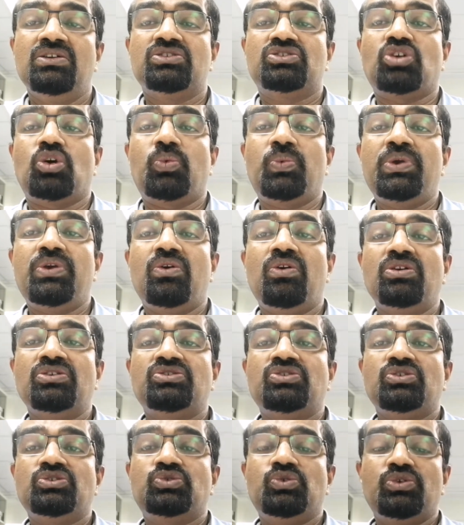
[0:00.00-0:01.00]
So we
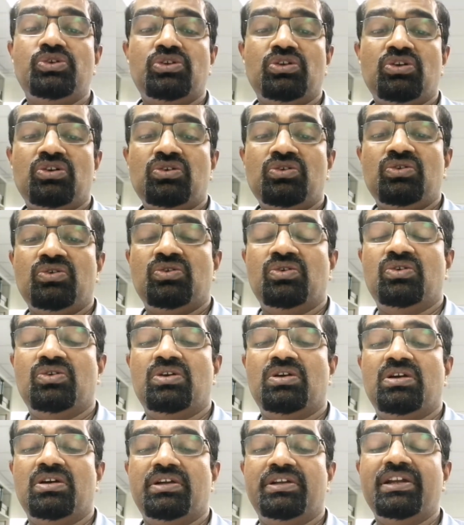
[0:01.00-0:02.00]
also should know,
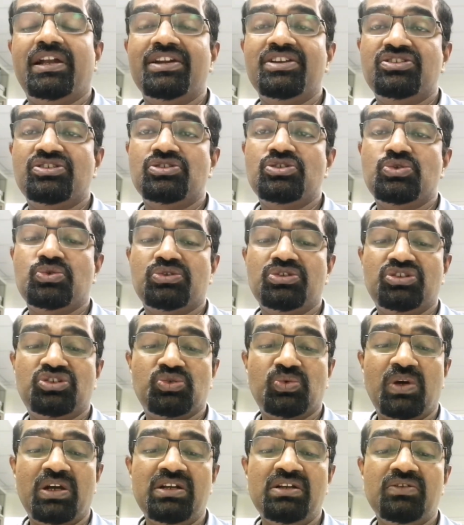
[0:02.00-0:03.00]
in addition to this
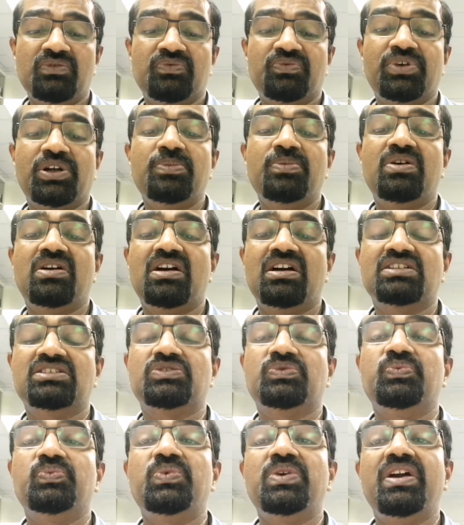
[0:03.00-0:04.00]
one, verb
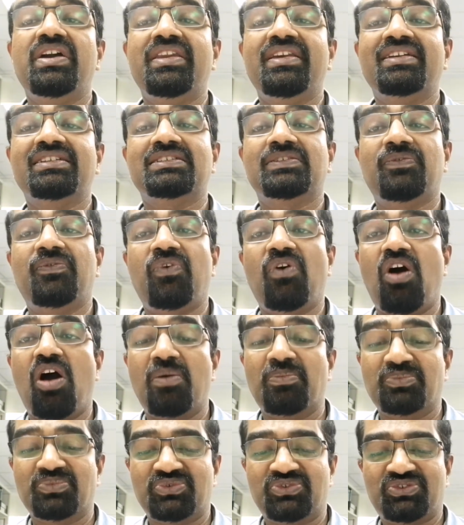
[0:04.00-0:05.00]
has various
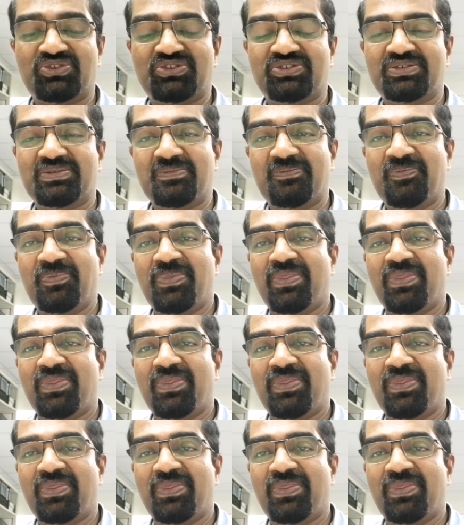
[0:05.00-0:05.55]
forms.